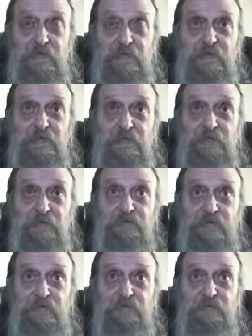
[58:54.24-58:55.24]
and who
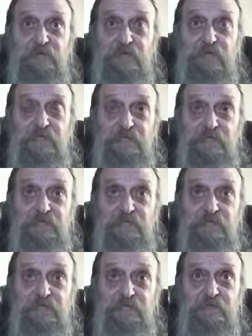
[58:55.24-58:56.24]
know
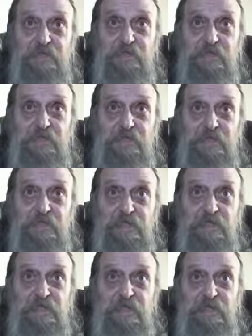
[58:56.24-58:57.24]
Jesus,
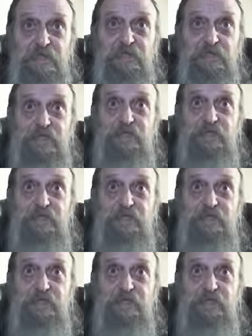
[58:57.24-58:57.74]
you know, in their